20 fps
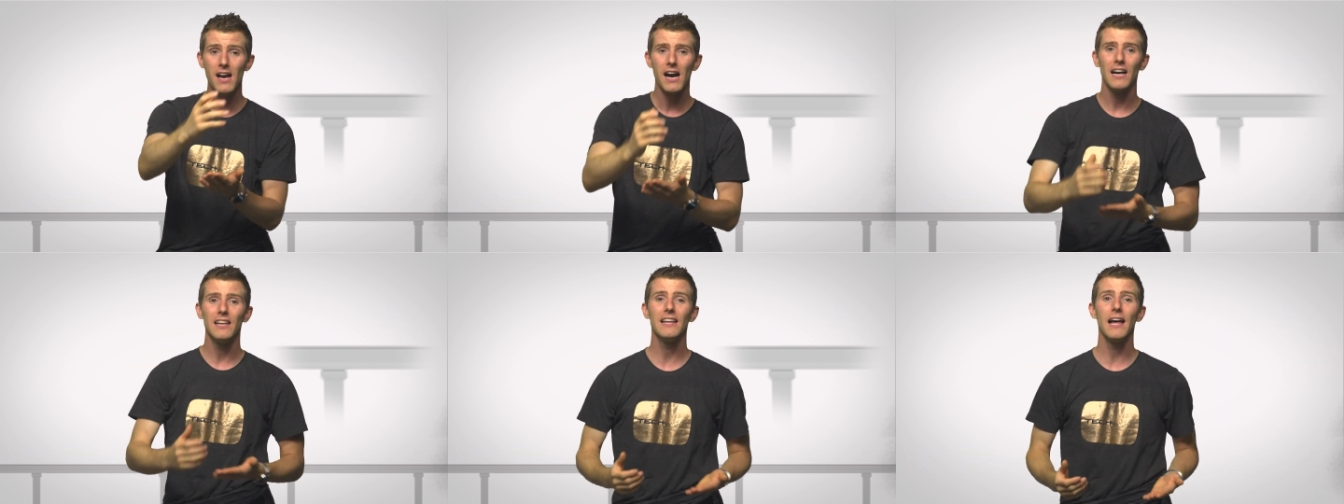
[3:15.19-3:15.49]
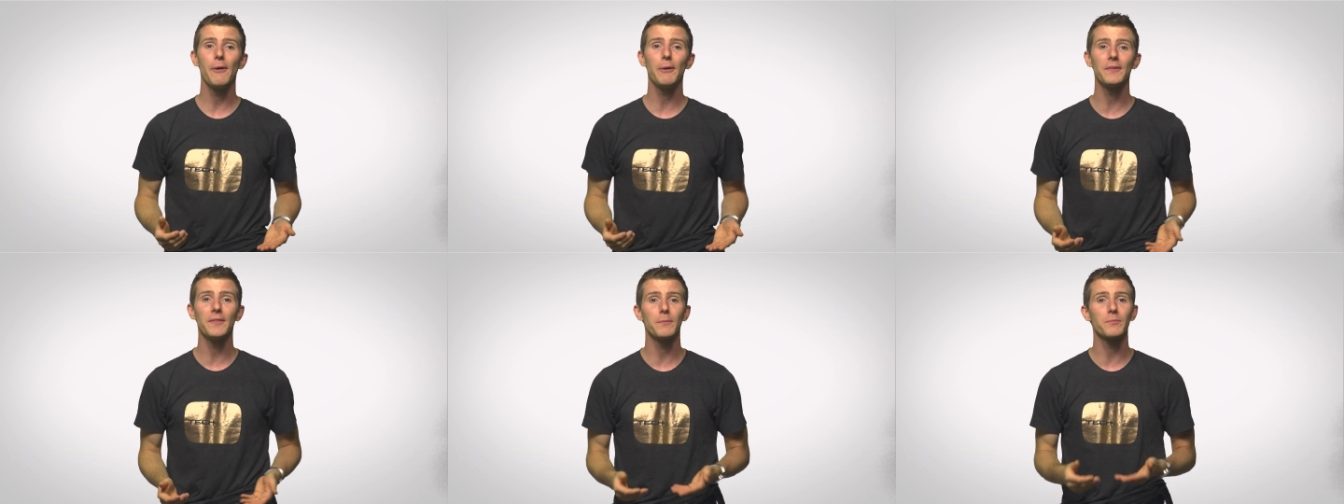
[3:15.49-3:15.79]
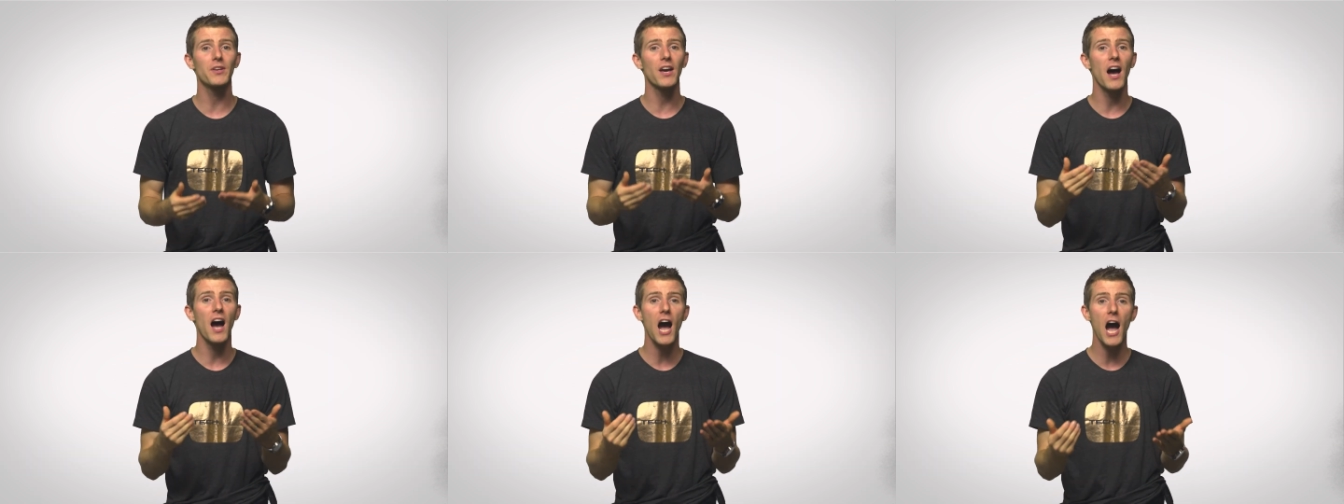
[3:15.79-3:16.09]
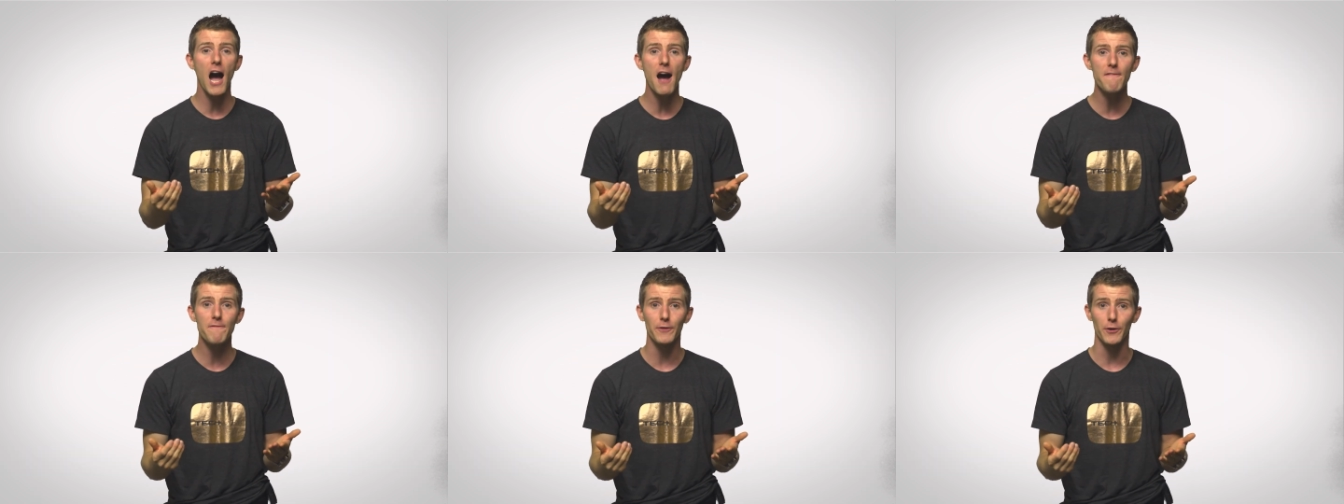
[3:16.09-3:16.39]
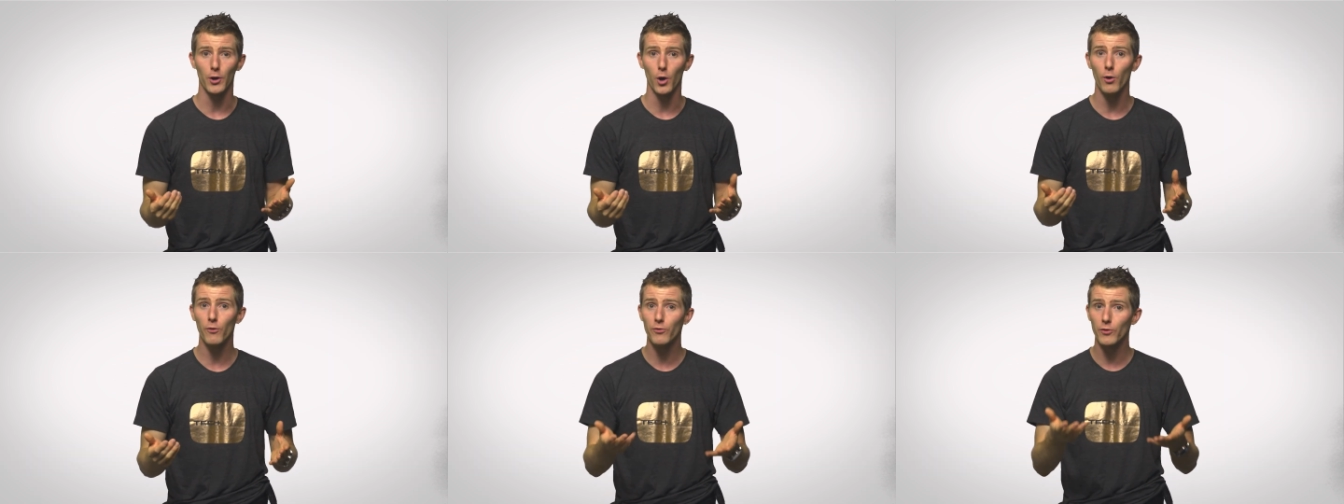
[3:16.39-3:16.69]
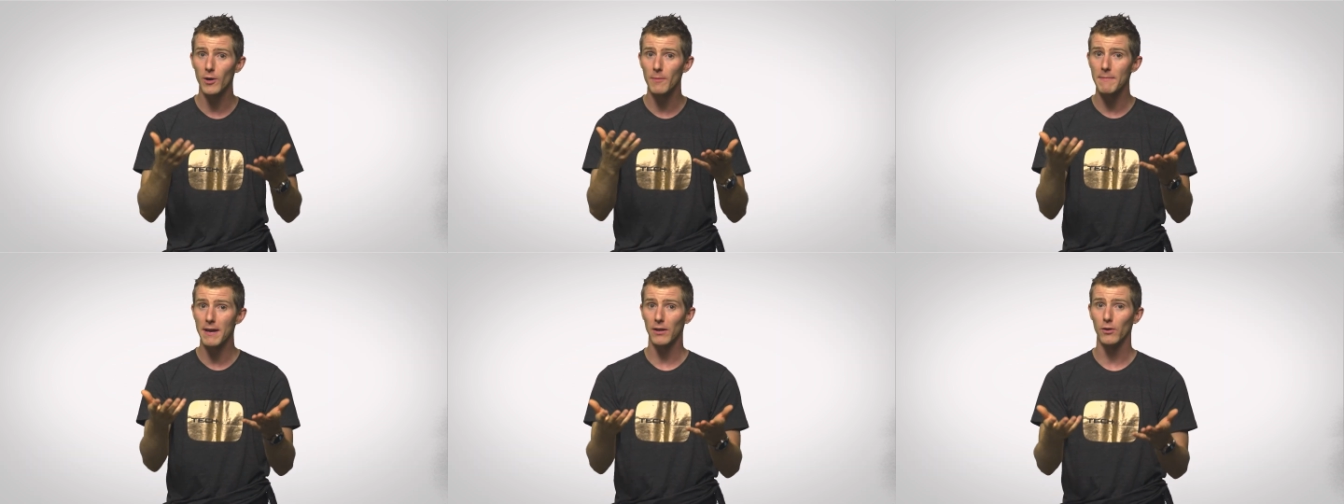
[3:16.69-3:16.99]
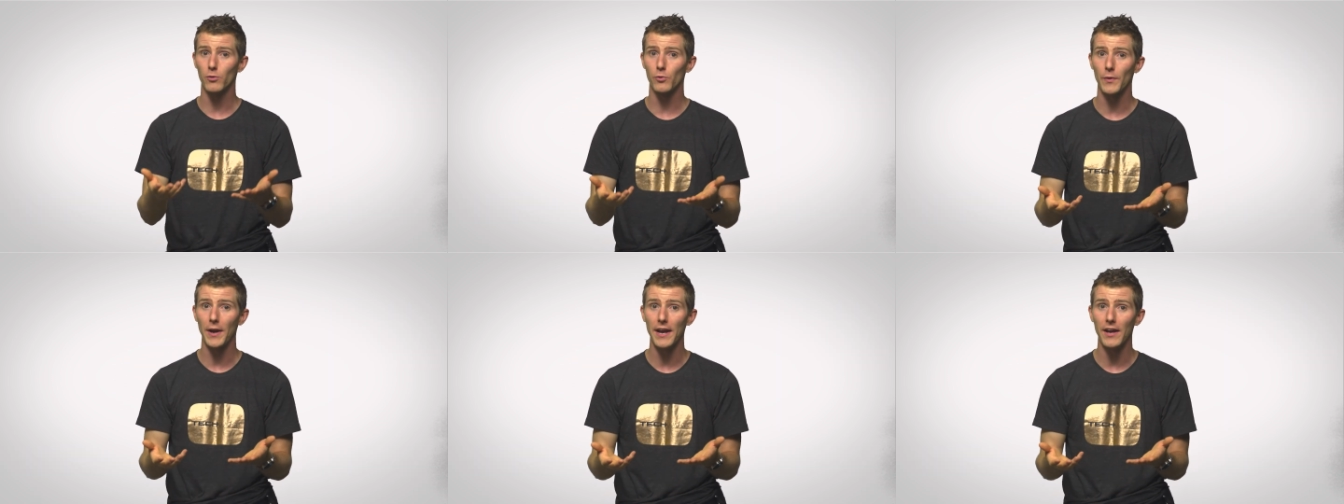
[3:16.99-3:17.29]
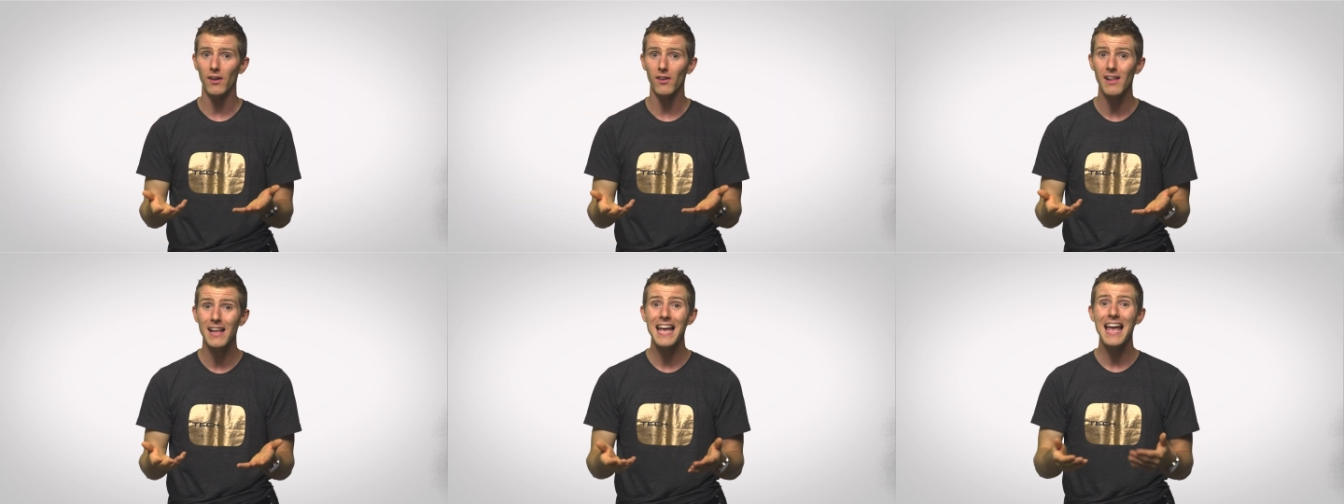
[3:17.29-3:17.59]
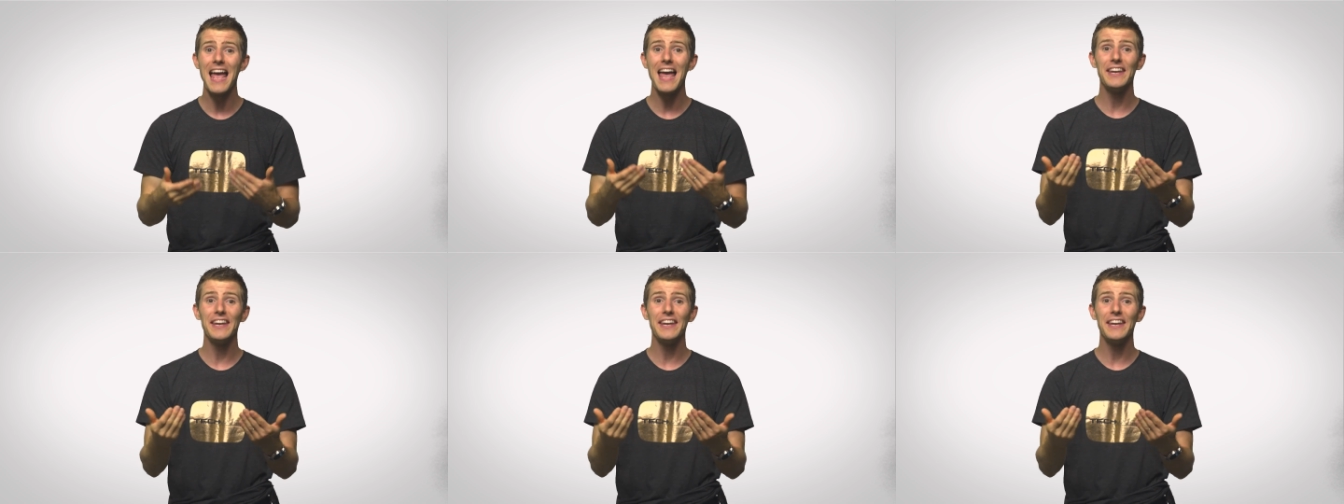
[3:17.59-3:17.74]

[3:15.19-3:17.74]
allowing them to hover over a metal rail,